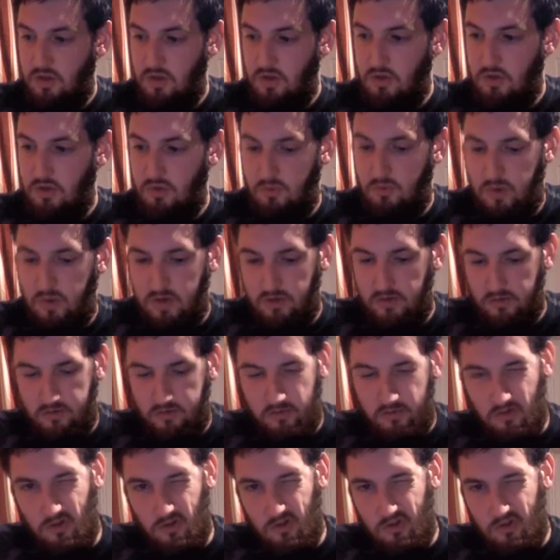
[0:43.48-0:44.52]
You can
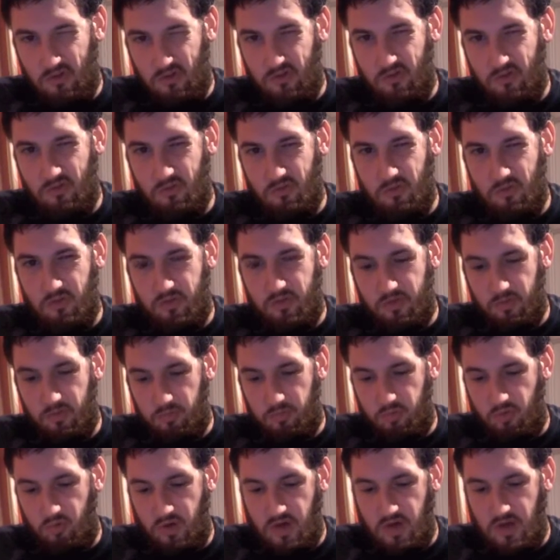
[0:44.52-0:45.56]
search with the
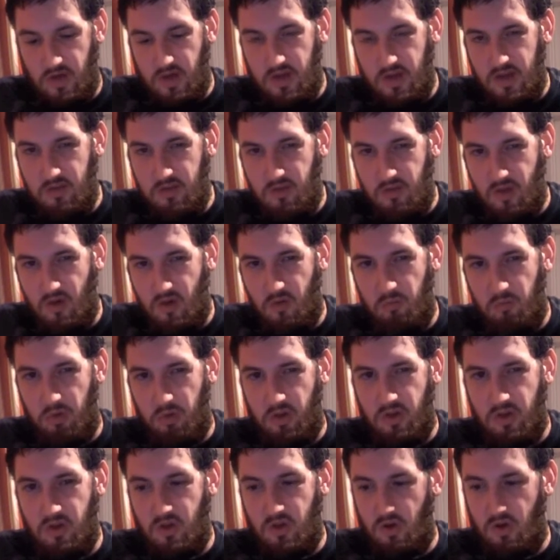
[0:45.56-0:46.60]
pre in email,
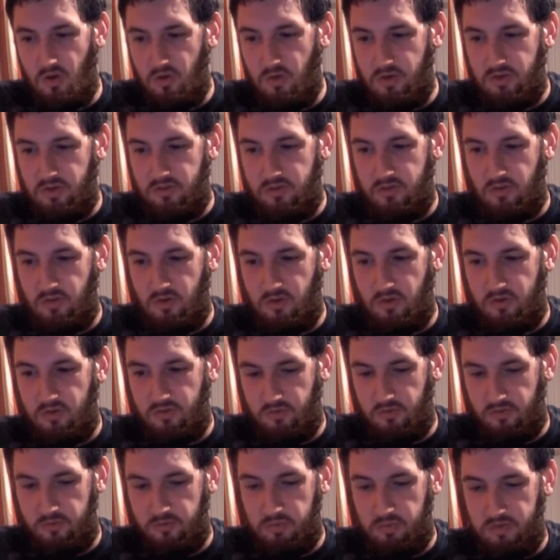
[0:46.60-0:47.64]
but you can only search
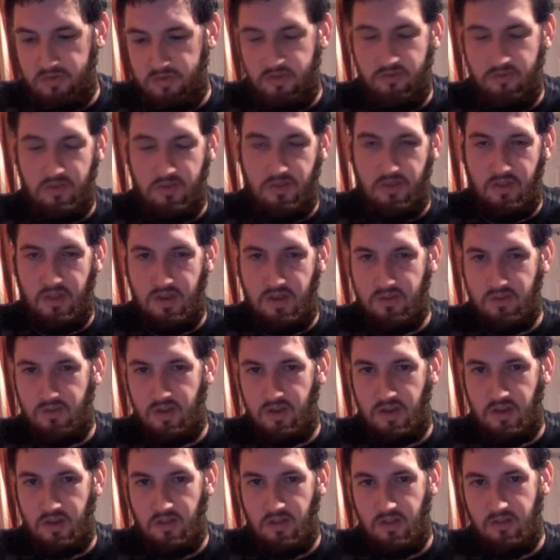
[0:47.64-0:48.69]
for specific things
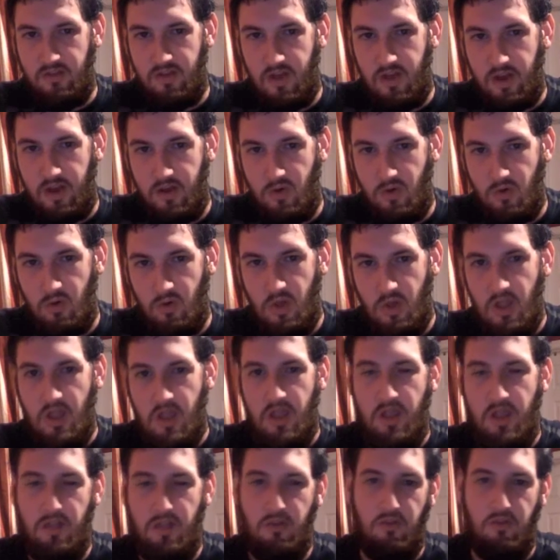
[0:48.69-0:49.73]
like in the title
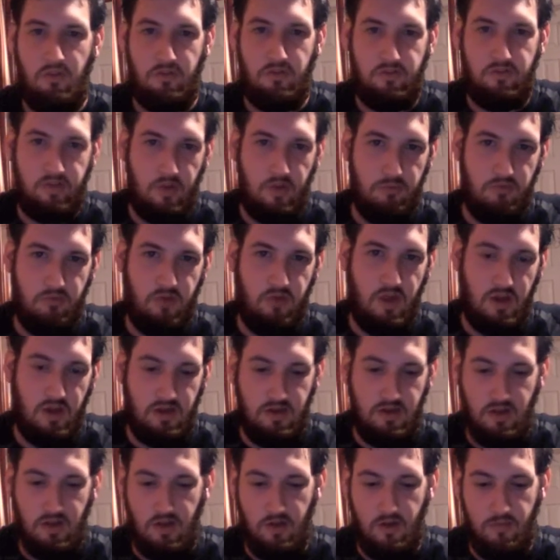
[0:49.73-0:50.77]
and in the
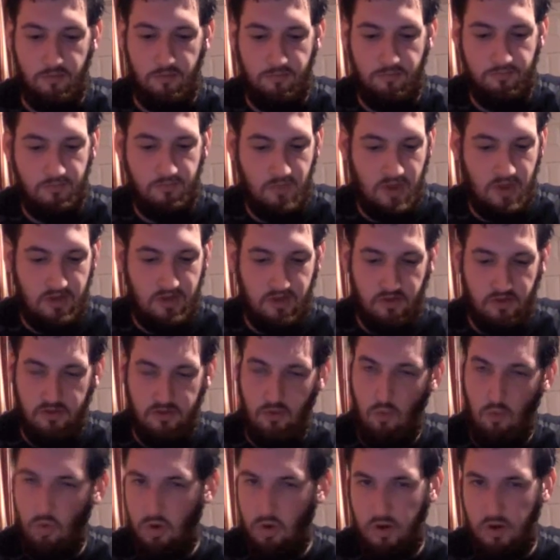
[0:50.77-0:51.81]
subject. It
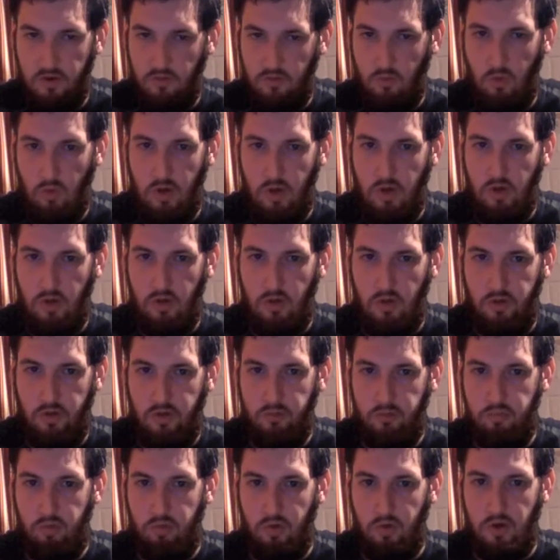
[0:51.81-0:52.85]
doesn't work as well on
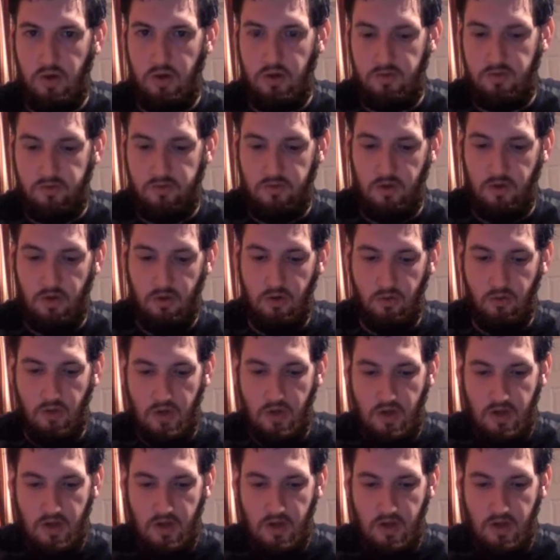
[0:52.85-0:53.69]
the pre. So